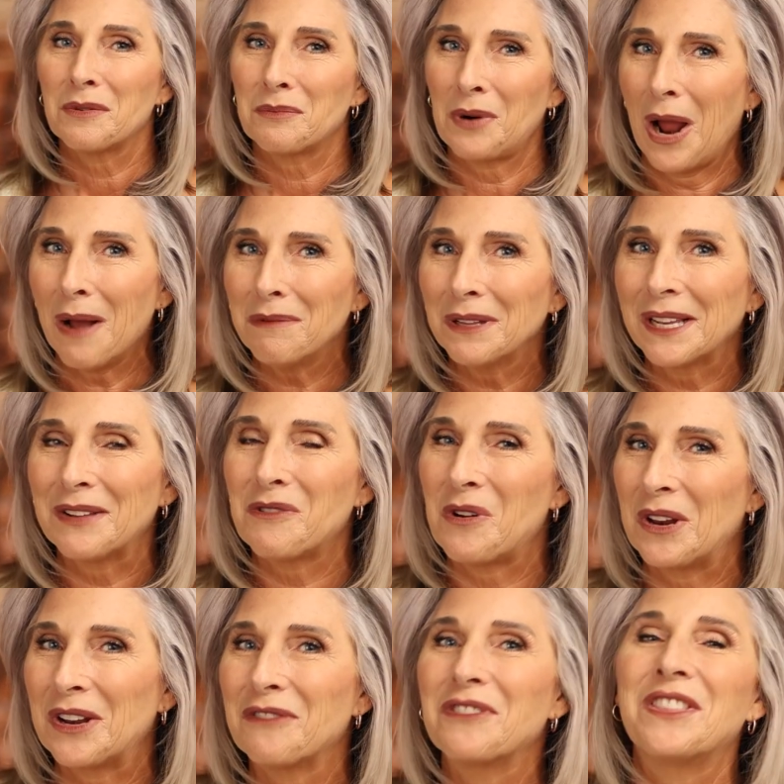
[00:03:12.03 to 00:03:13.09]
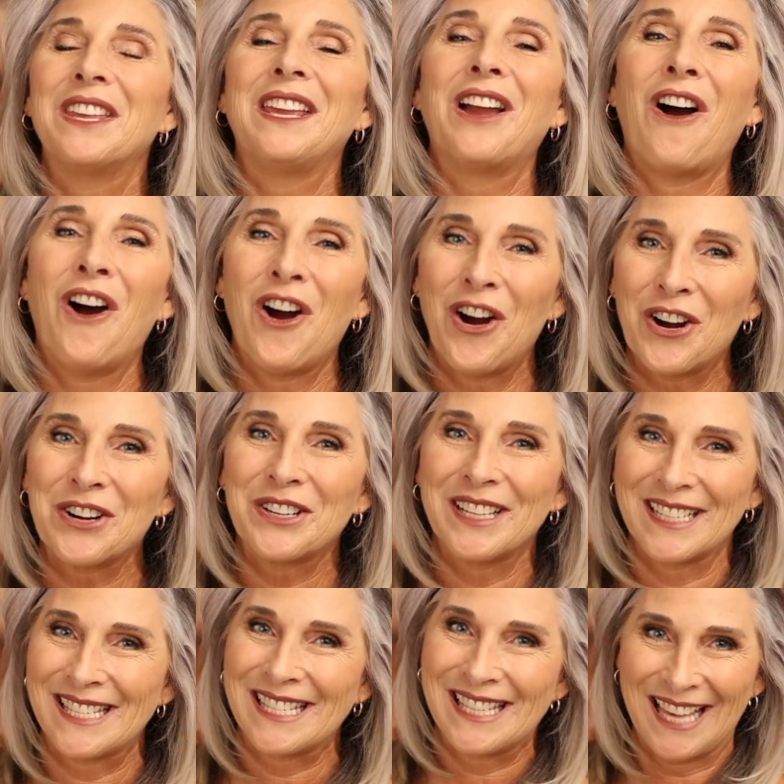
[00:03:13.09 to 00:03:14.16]
Probably one of the
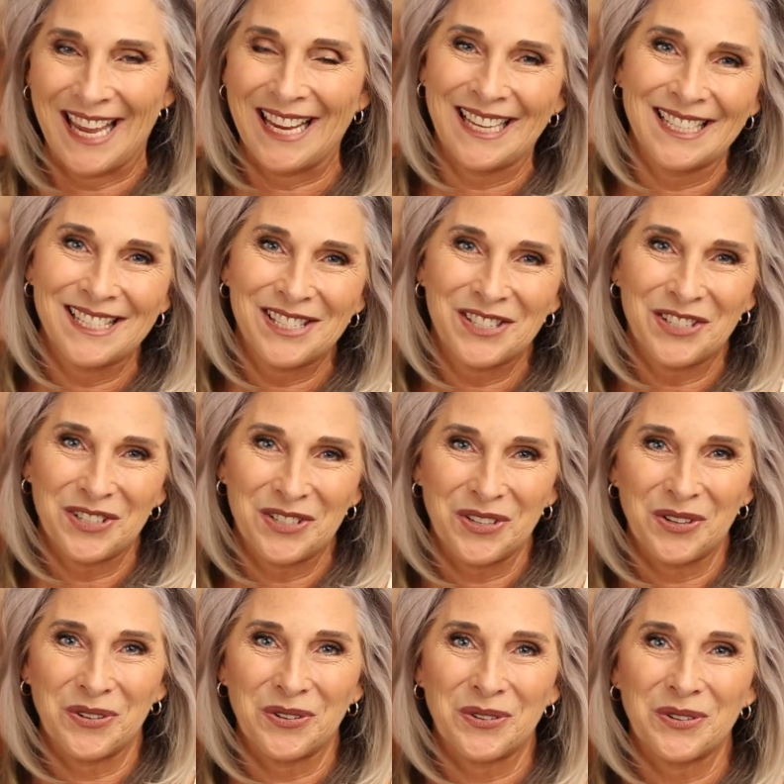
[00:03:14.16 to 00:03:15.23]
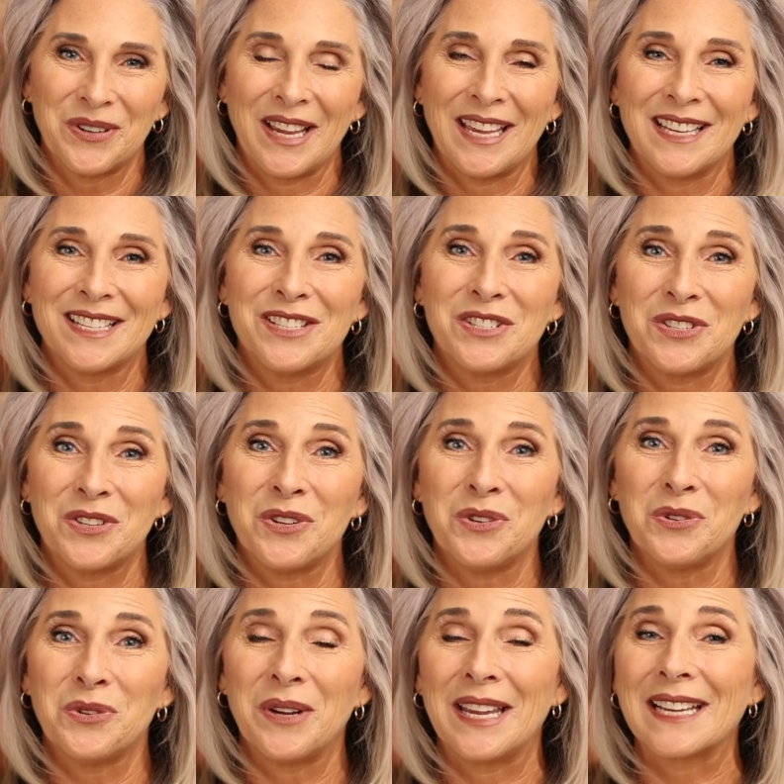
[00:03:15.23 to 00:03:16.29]
hardest things to do is
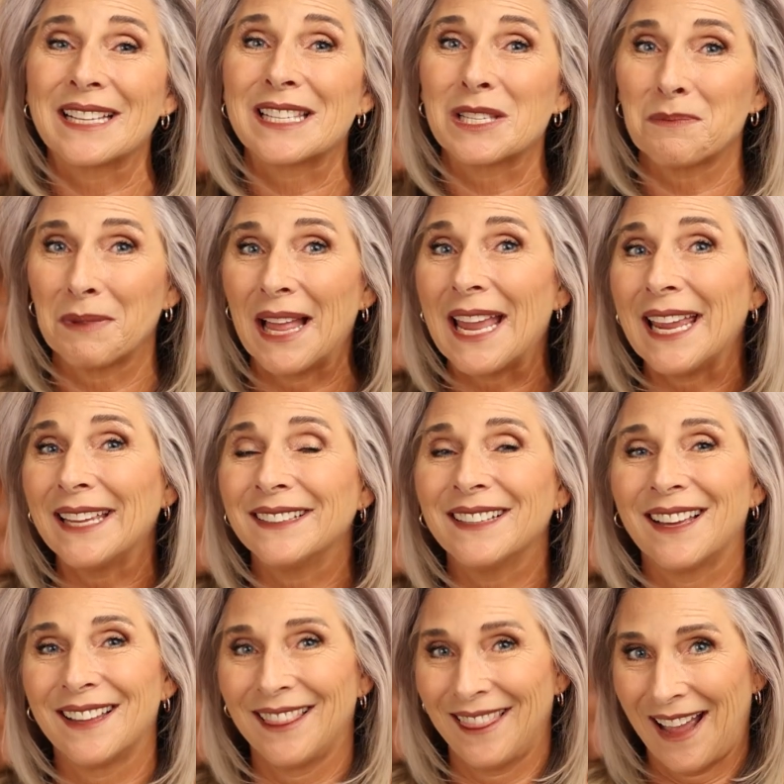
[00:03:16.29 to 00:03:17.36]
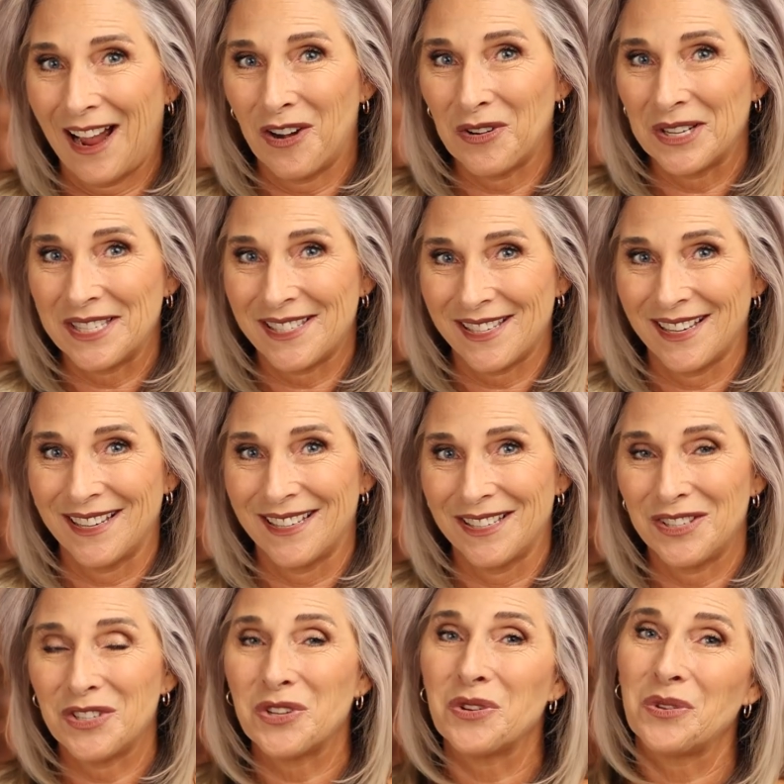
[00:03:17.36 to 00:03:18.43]
to explain
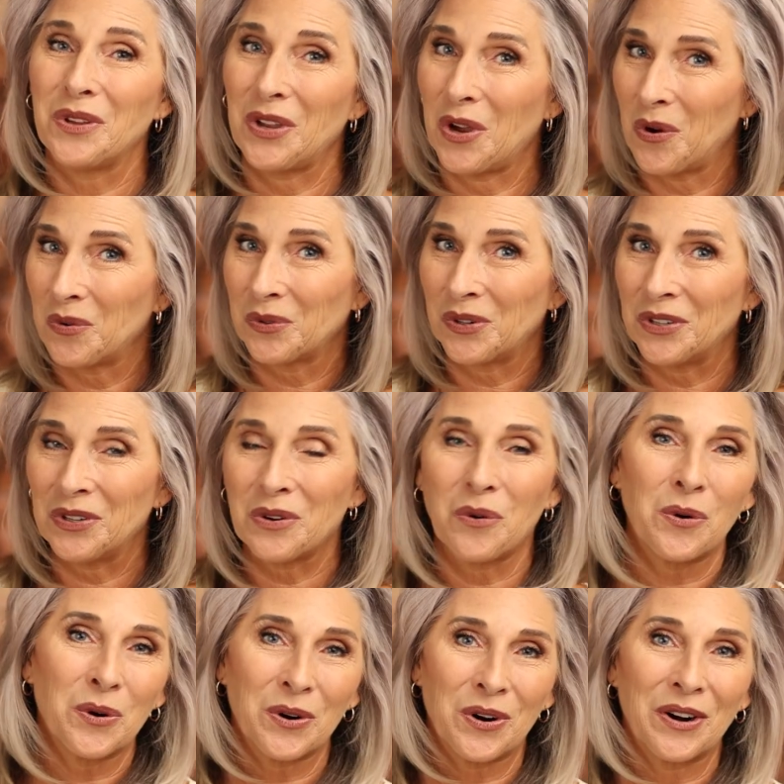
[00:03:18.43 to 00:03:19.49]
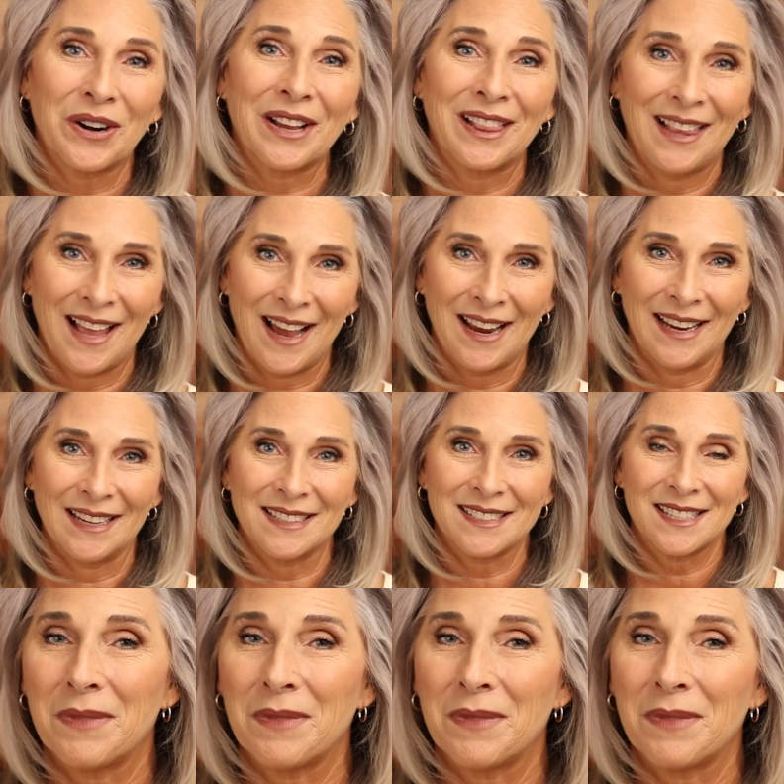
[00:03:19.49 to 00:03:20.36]
allowances to the owner or our client.